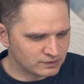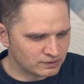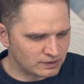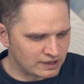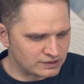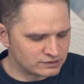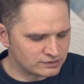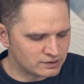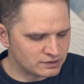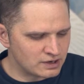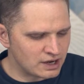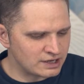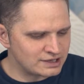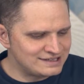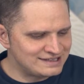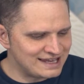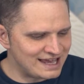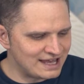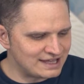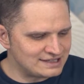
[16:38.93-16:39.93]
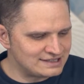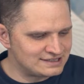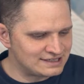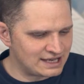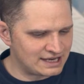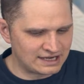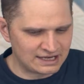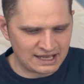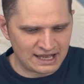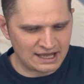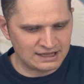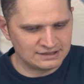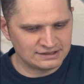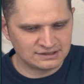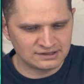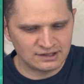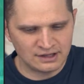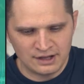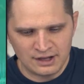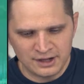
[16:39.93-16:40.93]
Okay, so they're not dead set
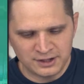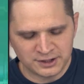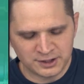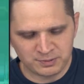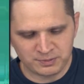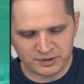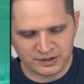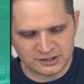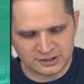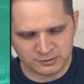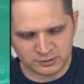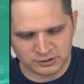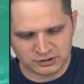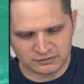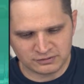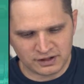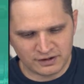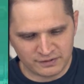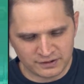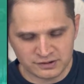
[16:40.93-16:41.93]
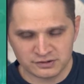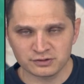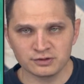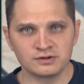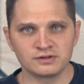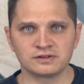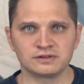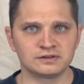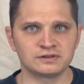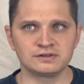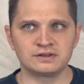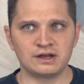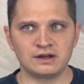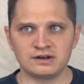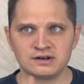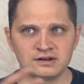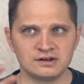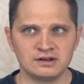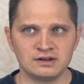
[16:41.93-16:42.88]
against the principles of love and truth that